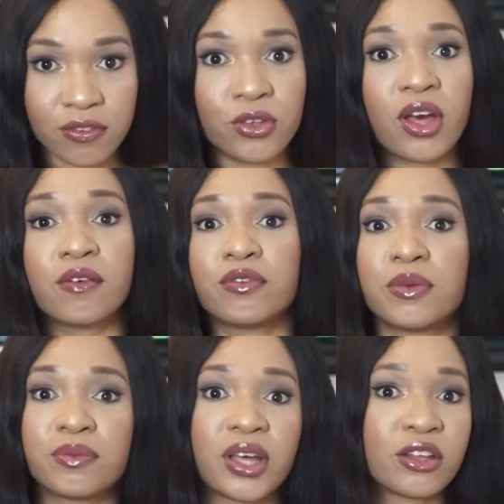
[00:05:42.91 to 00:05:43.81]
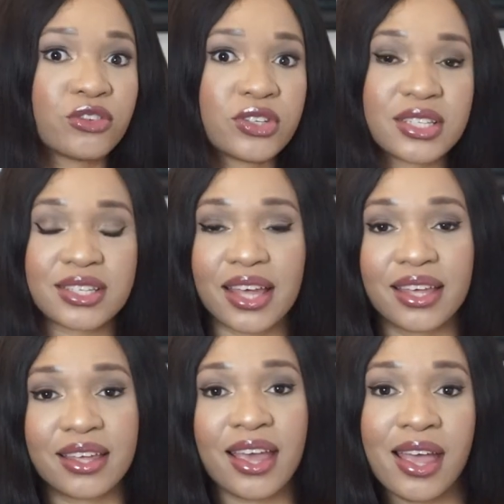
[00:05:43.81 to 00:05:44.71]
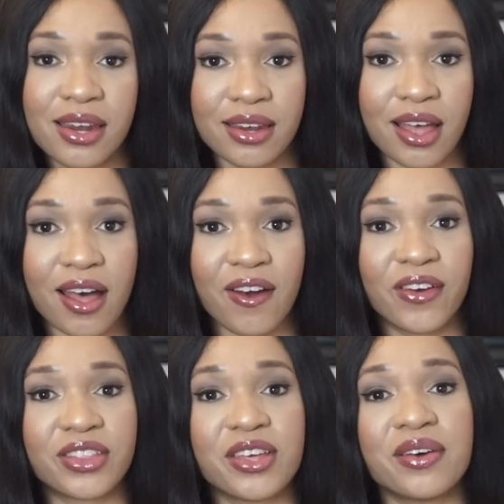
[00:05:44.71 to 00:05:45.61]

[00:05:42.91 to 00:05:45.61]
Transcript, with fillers: if you come from countries like Canada or the